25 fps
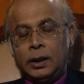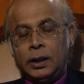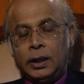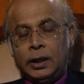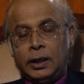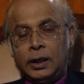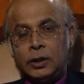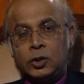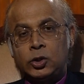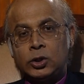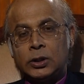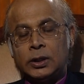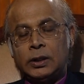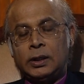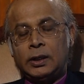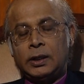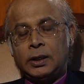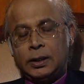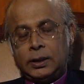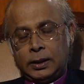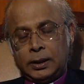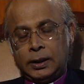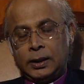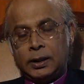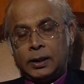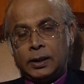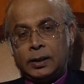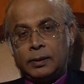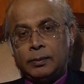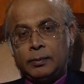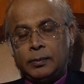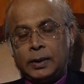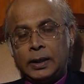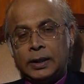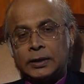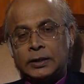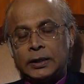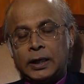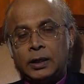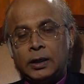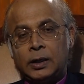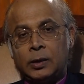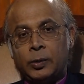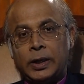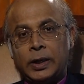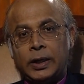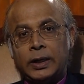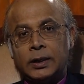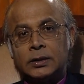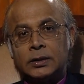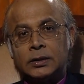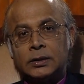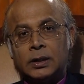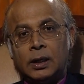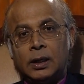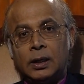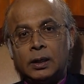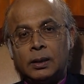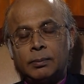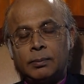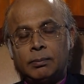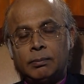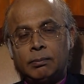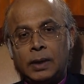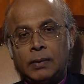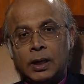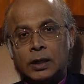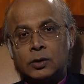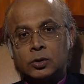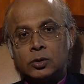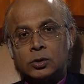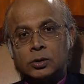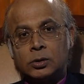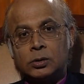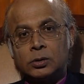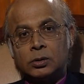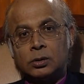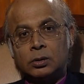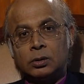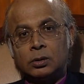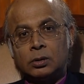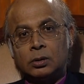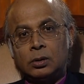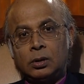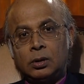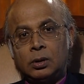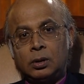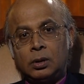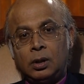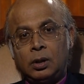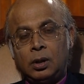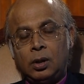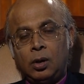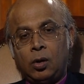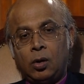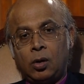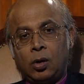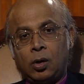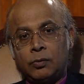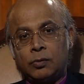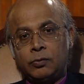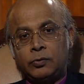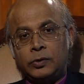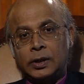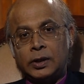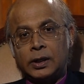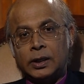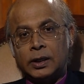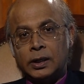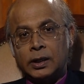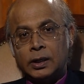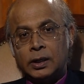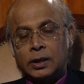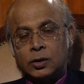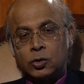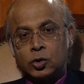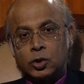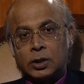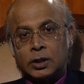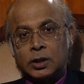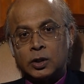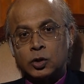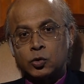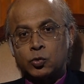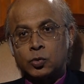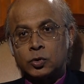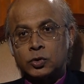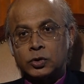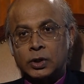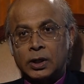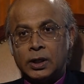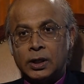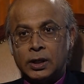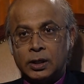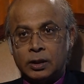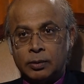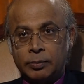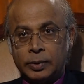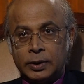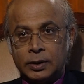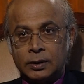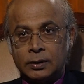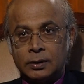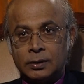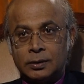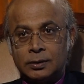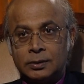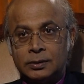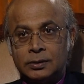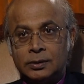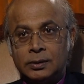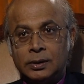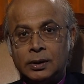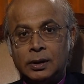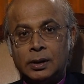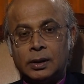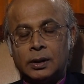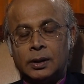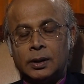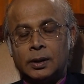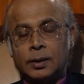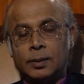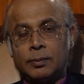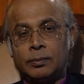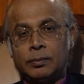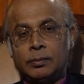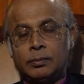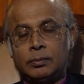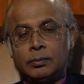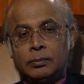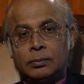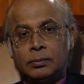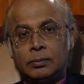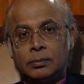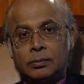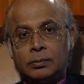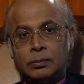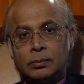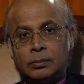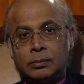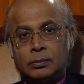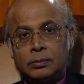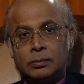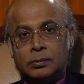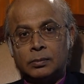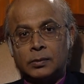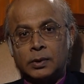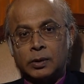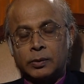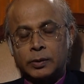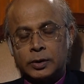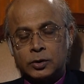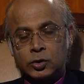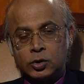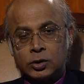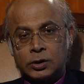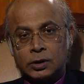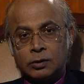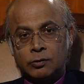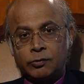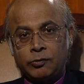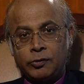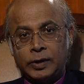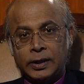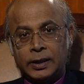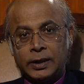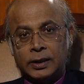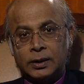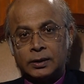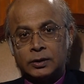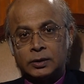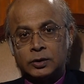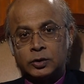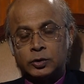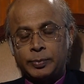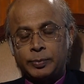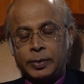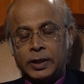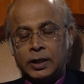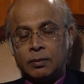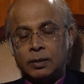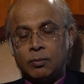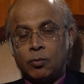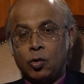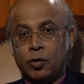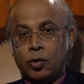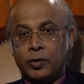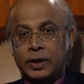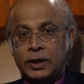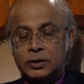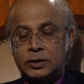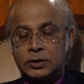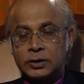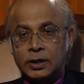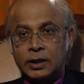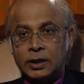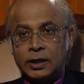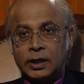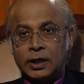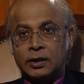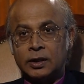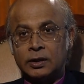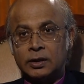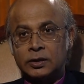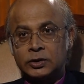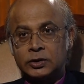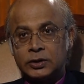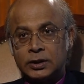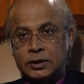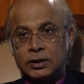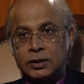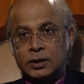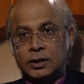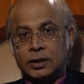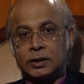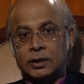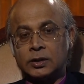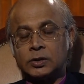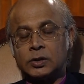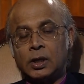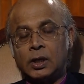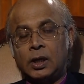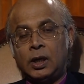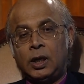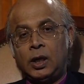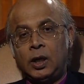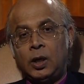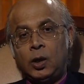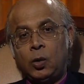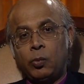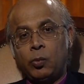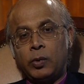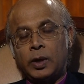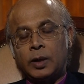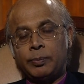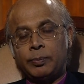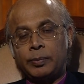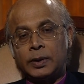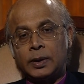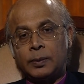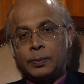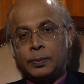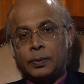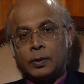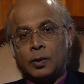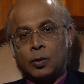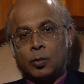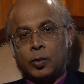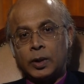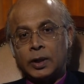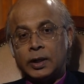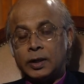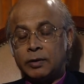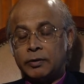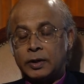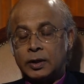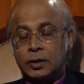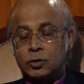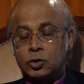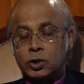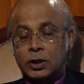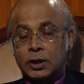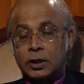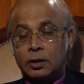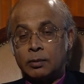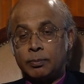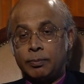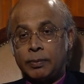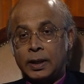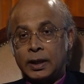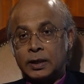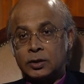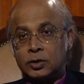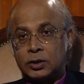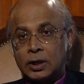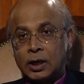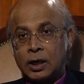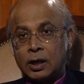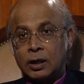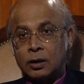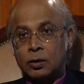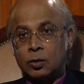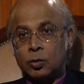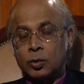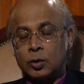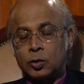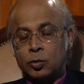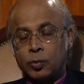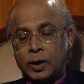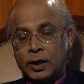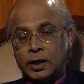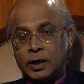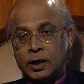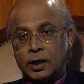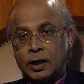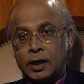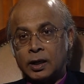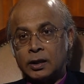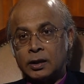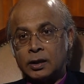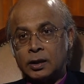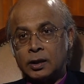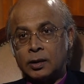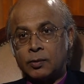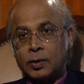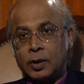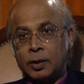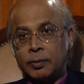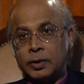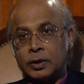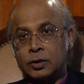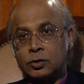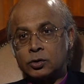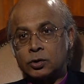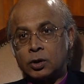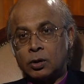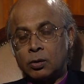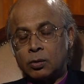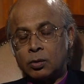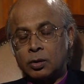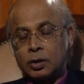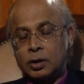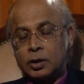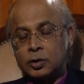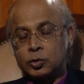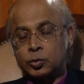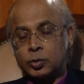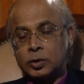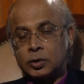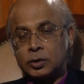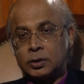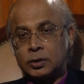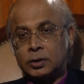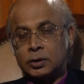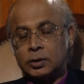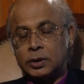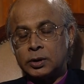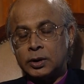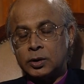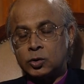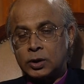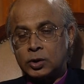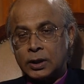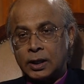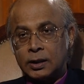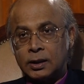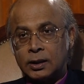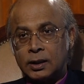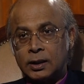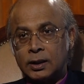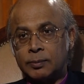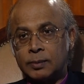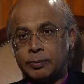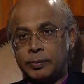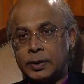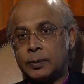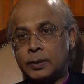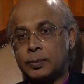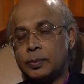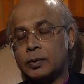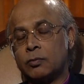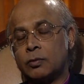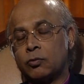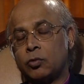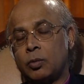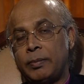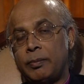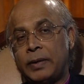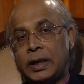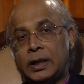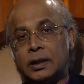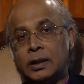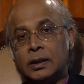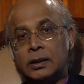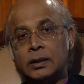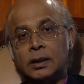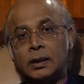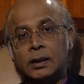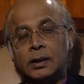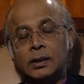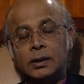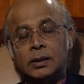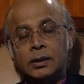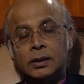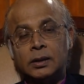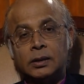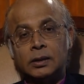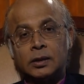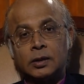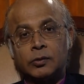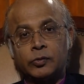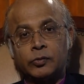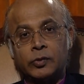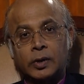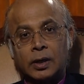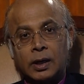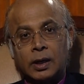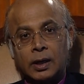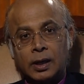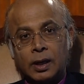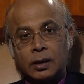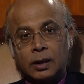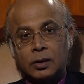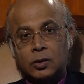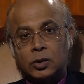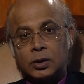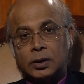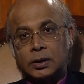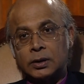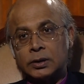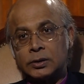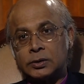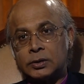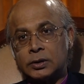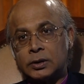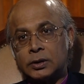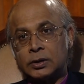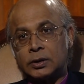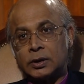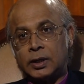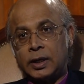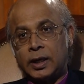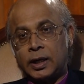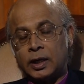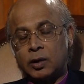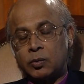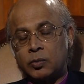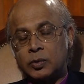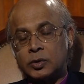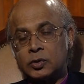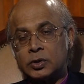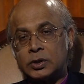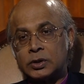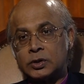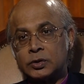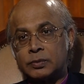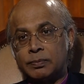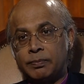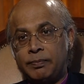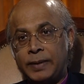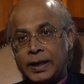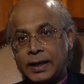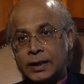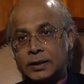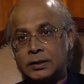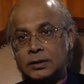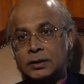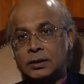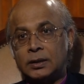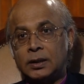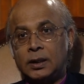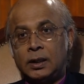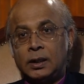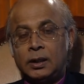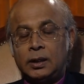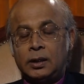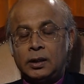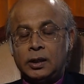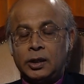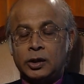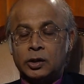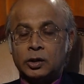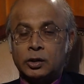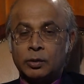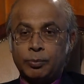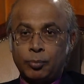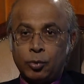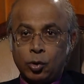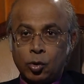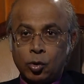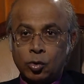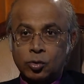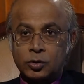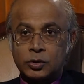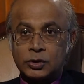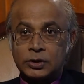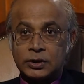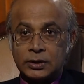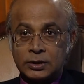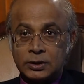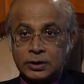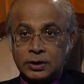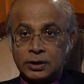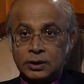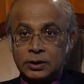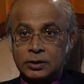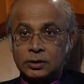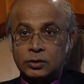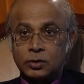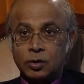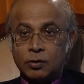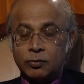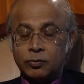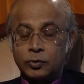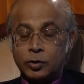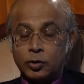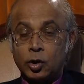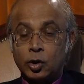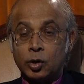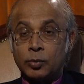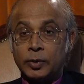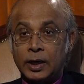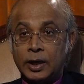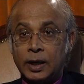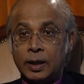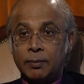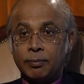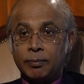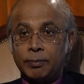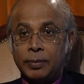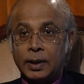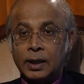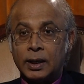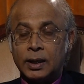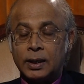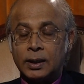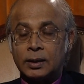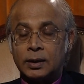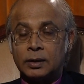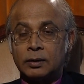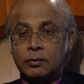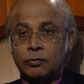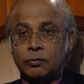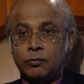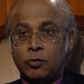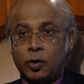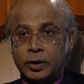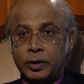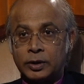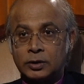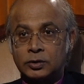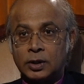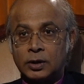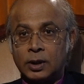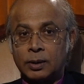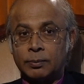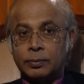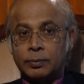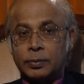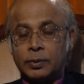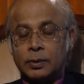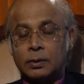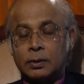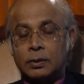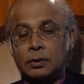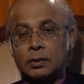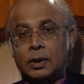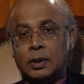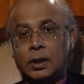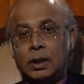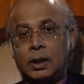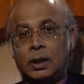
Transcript: Initially, uh, at any rate, uh, much of the early church was urban. Uh, the Christian faith spread more easily in the cities, where people were living cheek by jowl with one another, rubbing shoulders with each other. People from many different cultures and languages met in the port cities of the Roman Empire, for example,